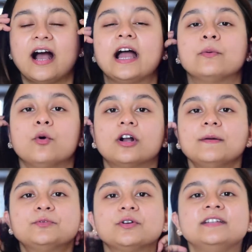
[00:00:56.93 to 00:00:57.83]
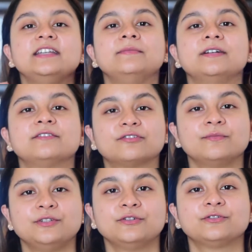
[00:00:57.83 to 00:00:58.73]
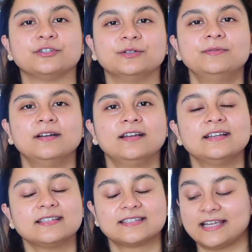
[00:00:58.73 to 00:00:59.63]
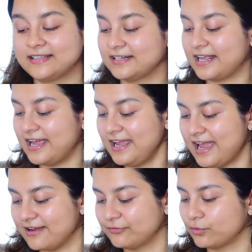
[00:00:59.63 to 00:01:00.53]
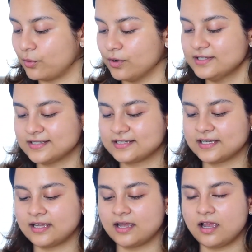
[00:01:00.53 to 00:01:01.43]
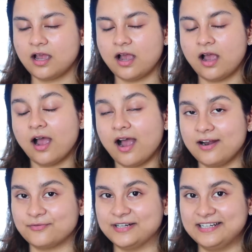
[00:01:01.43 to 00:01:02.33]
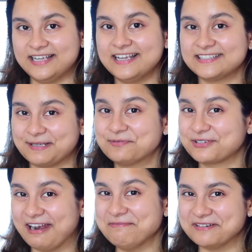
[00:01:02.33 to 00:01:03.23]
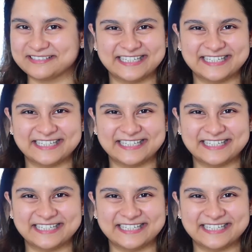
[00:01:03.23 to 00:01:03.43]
I woke up to an email from YouTube saying that I have crossed 100 subscribers.